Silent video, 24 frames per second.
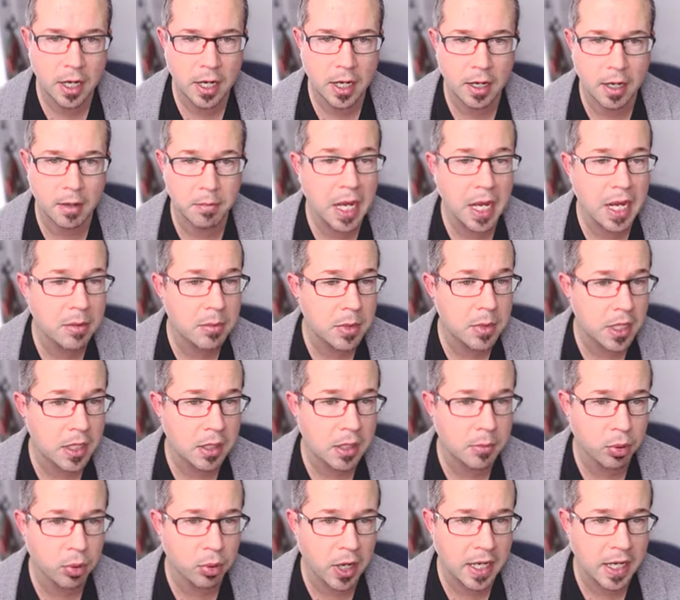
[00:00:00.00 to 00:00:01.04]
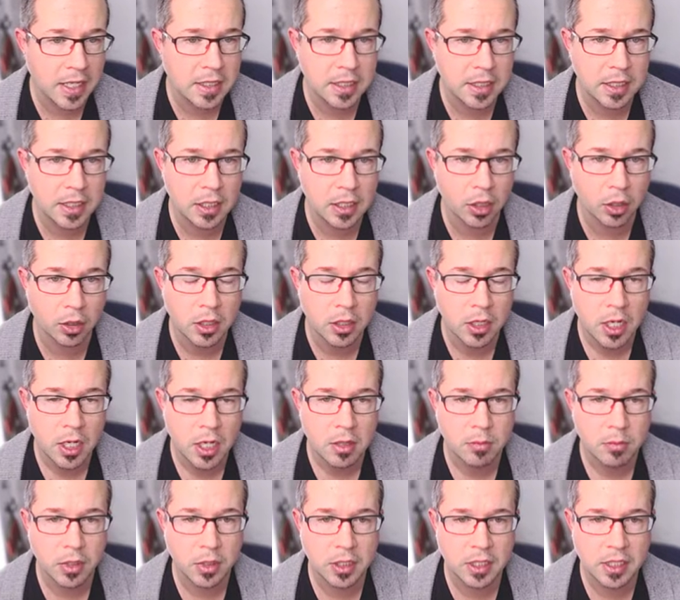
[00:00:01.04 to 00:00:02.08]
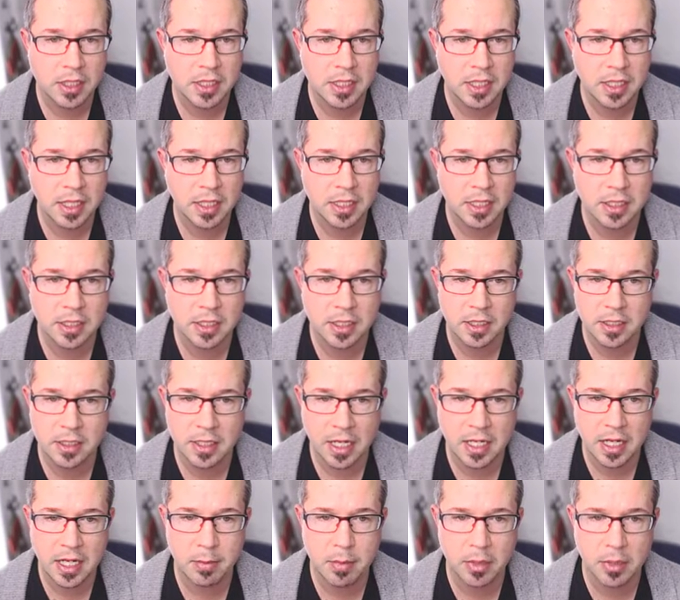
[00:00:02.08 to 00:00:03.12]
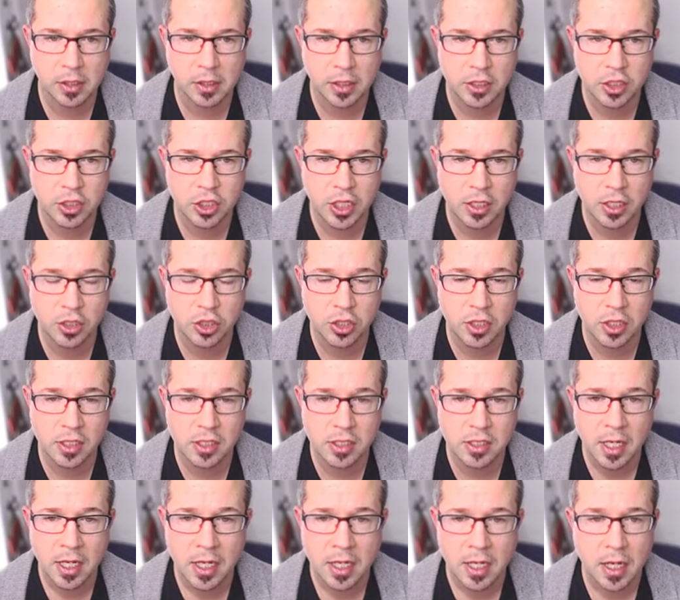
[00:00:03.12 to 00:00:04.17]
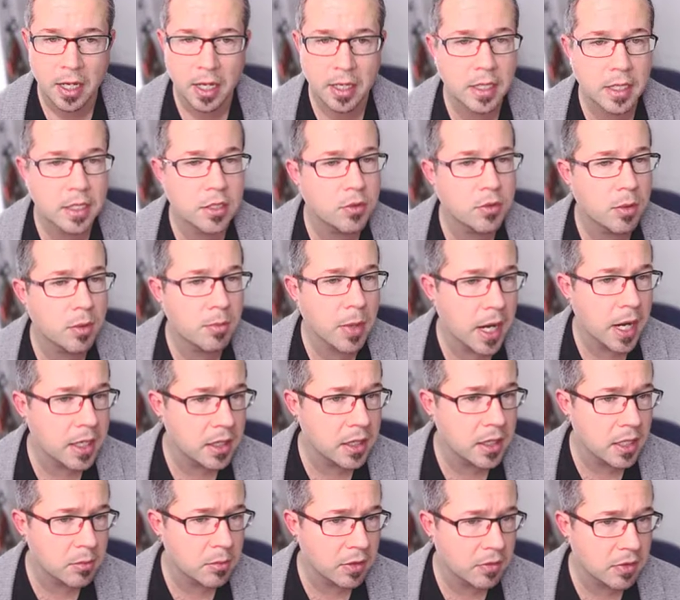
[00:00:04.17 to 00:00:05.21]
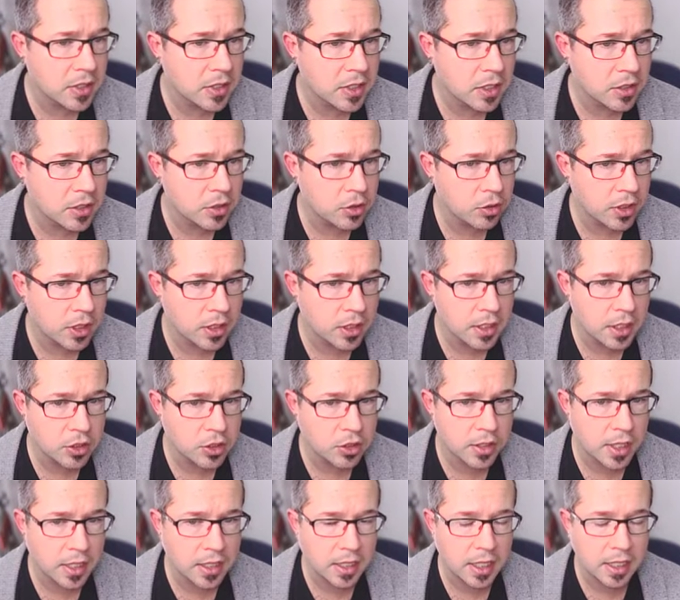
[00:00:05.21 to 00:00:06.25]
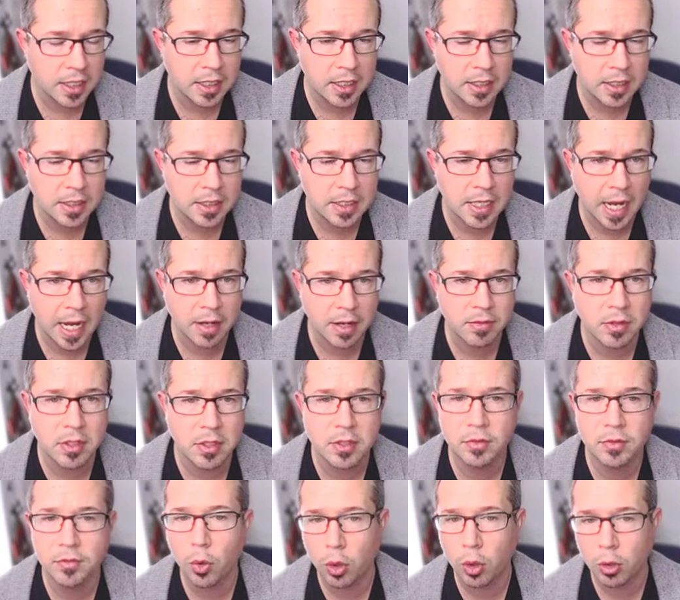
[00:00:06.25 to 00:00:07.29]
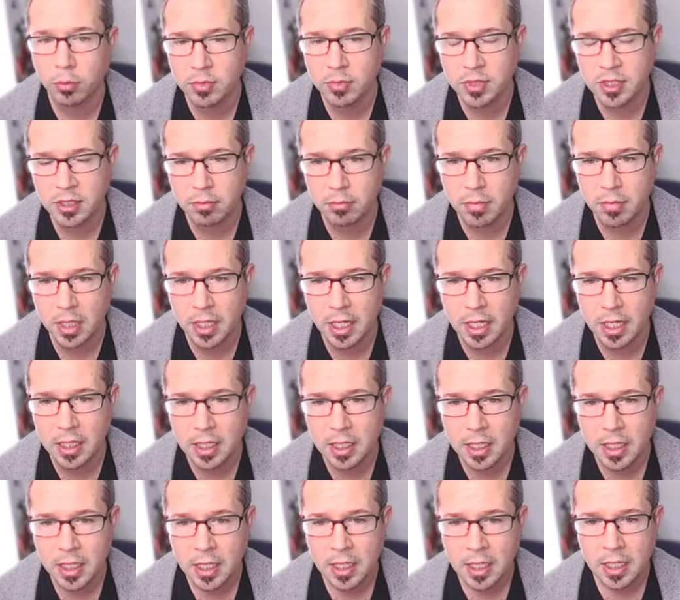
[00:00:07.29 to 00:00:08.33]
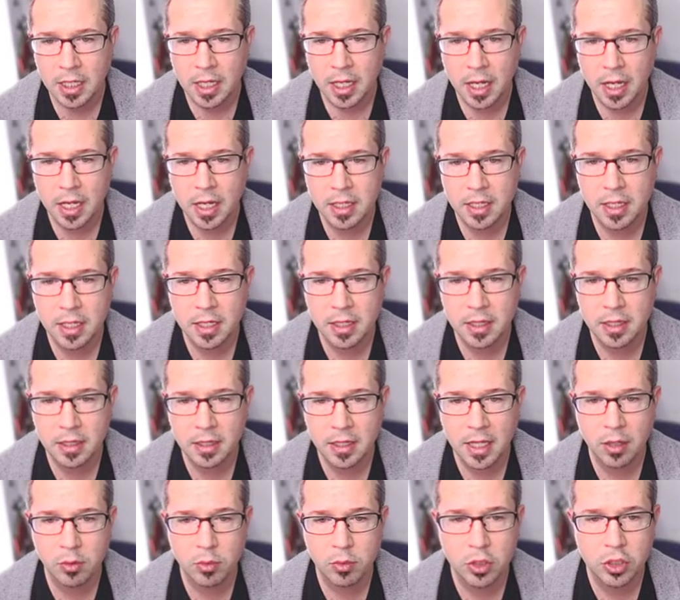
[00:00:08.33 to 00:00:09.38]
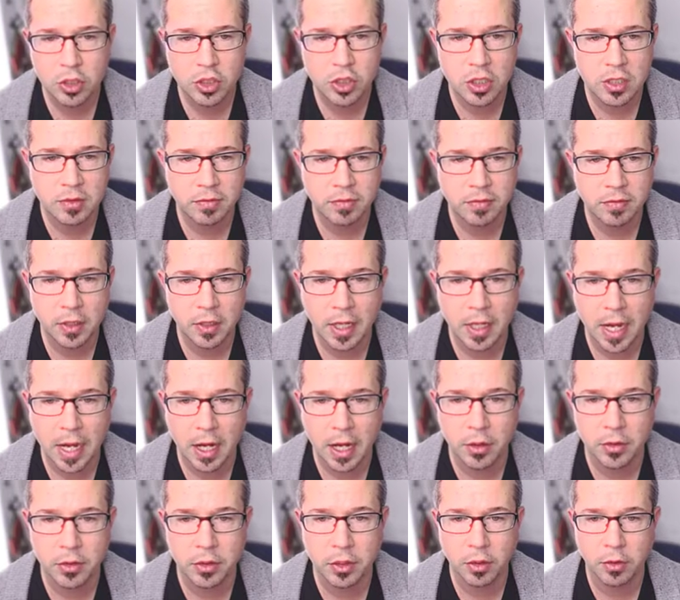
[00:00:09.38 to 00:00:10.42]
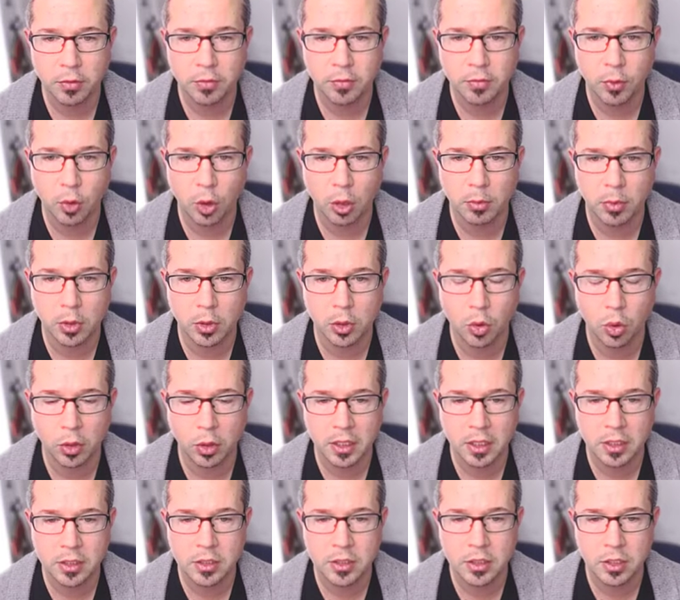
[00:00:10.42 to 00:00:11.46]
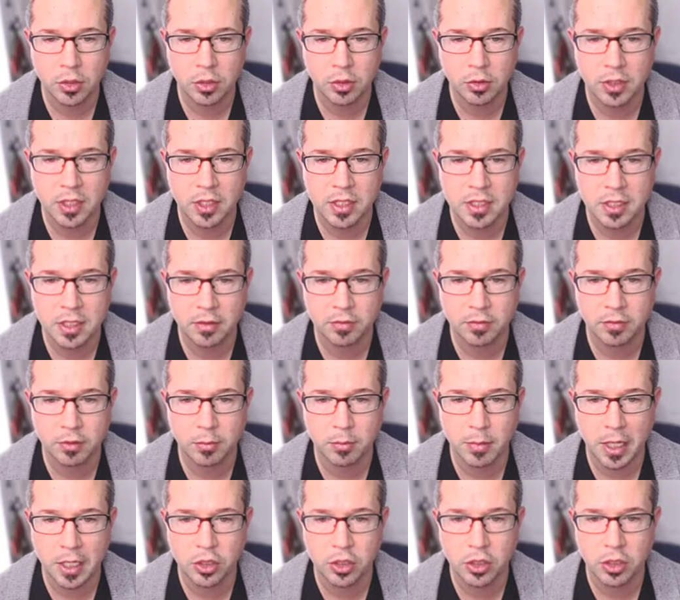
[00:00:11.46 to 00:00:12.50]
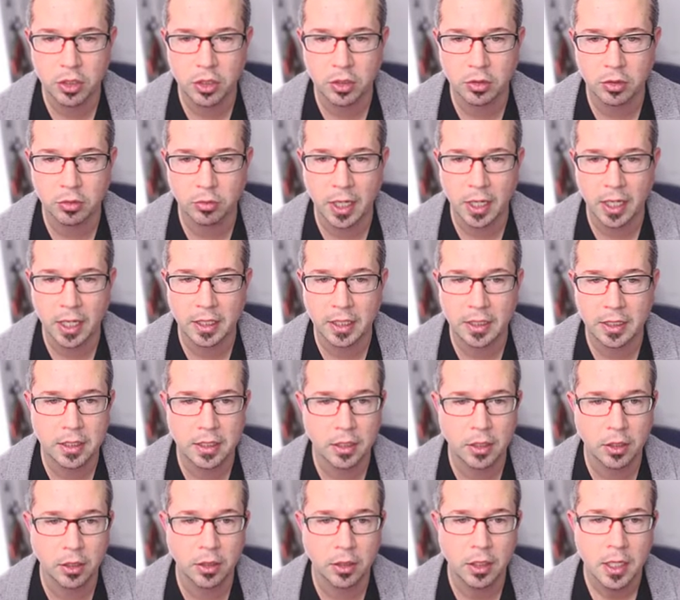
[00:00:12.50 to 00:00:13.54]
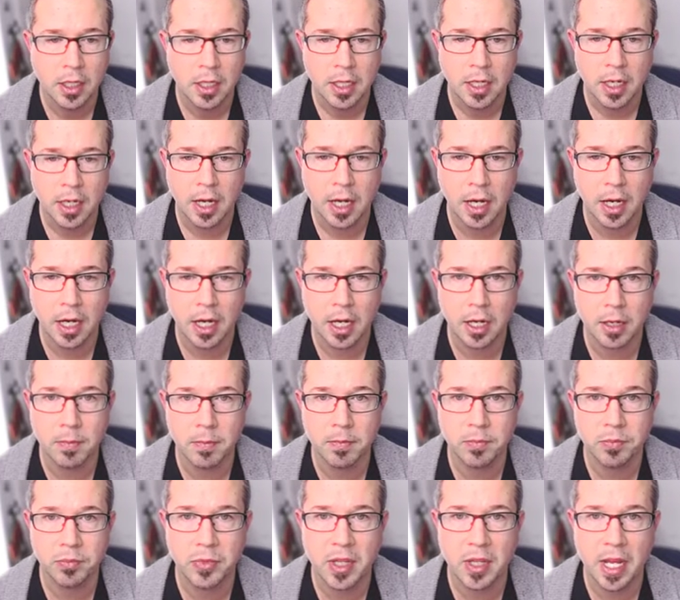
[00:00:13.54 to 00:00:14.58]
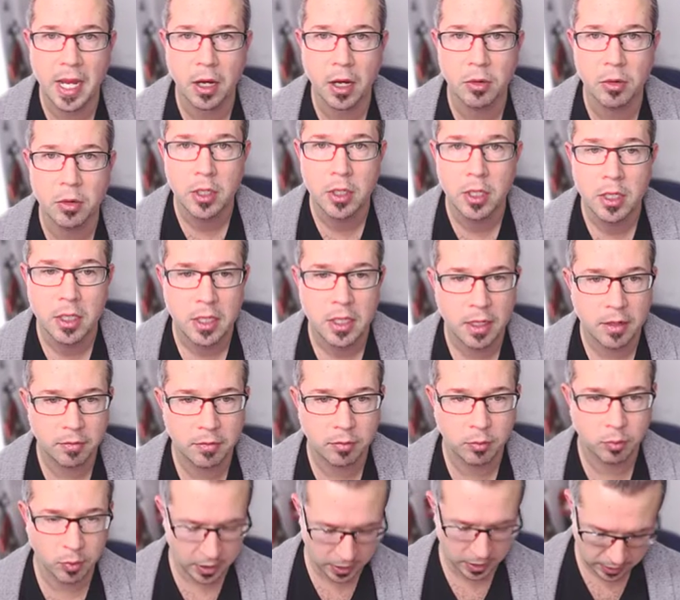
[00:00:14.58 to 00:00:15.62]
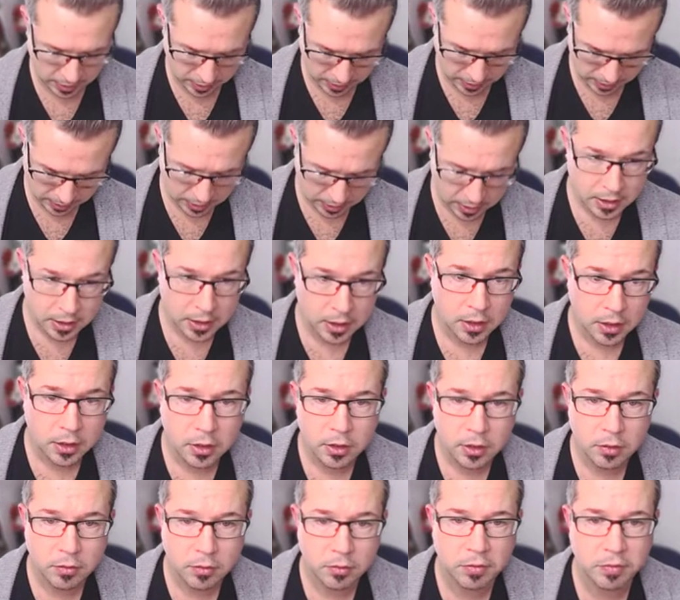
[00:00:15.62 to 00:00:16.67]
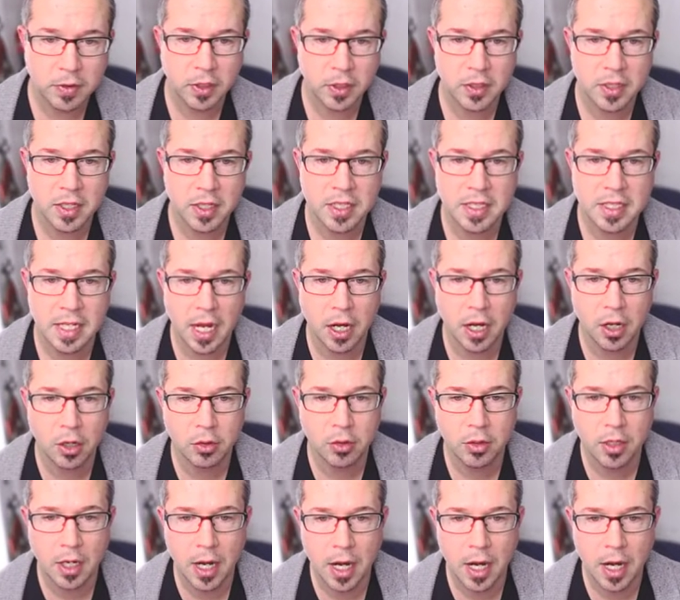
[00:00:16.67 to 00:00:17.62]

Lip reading: payment, the price here, but you can see that this dynamically changes. It does remind them if it's a student edition that they need to have this form submitted, and then they would just fill out their form according to this information right here. Now, if we fill this out,